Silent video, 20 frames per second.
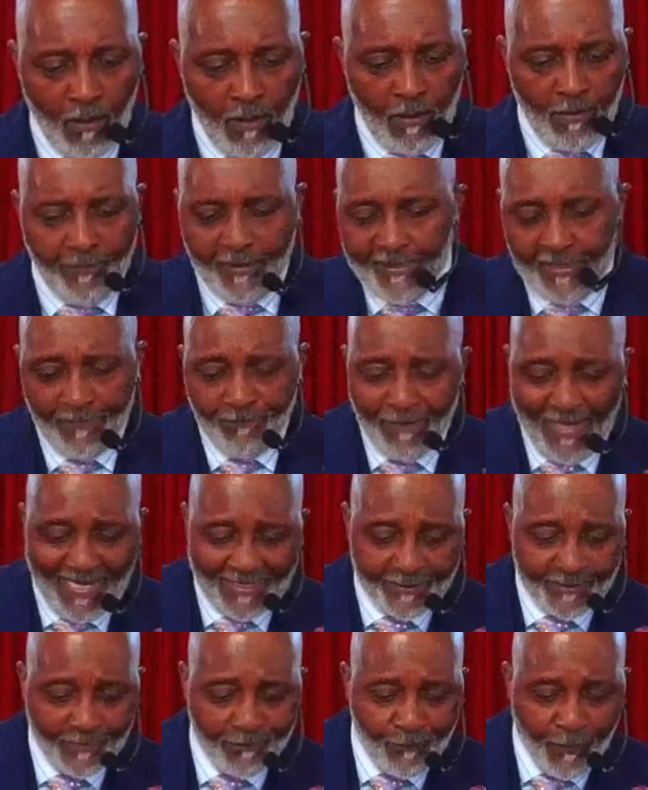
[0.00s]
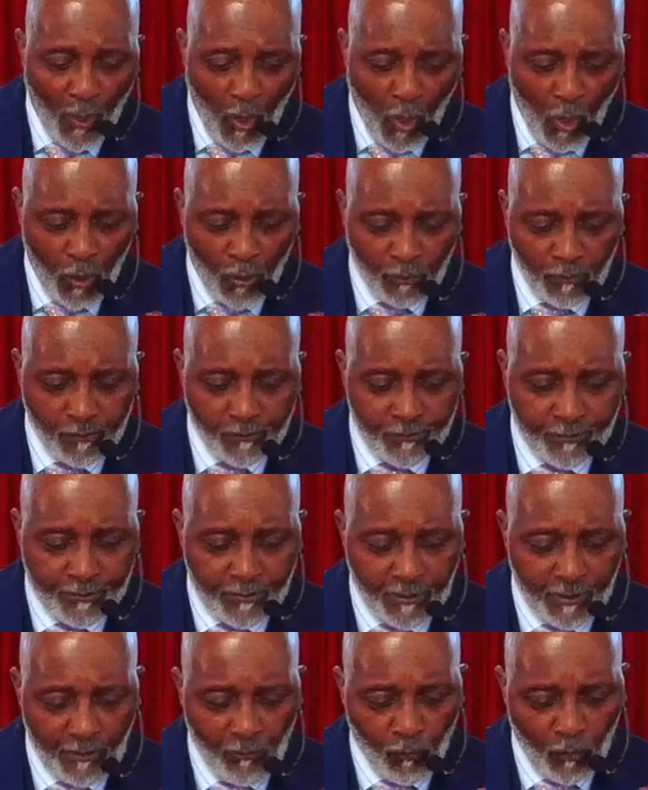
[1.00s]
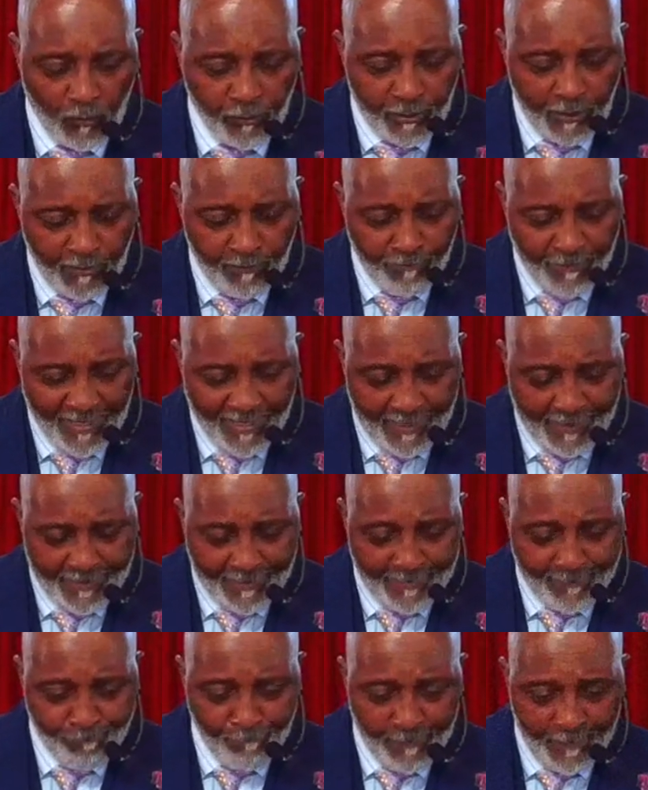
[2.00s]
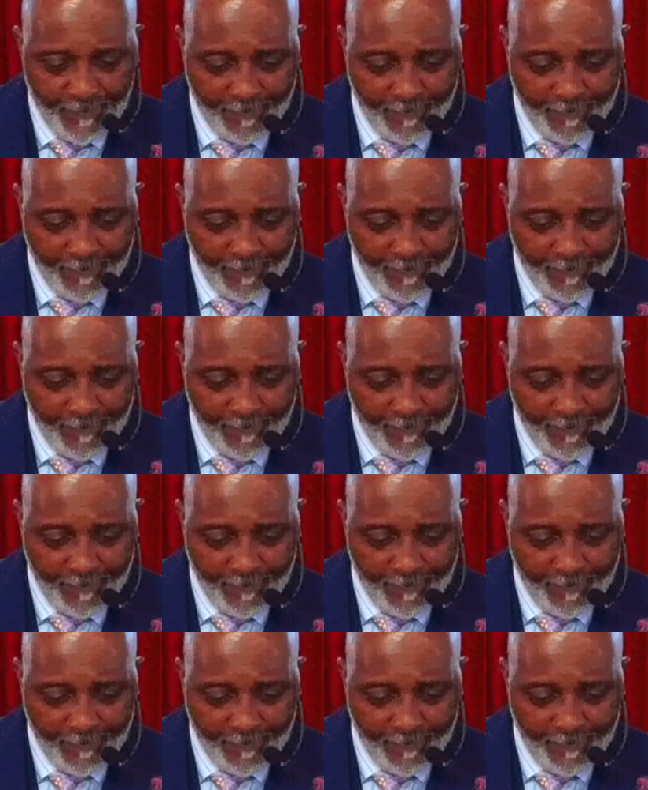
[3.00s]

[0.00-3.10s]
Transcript: we get back to Paul because he won't get mad at me.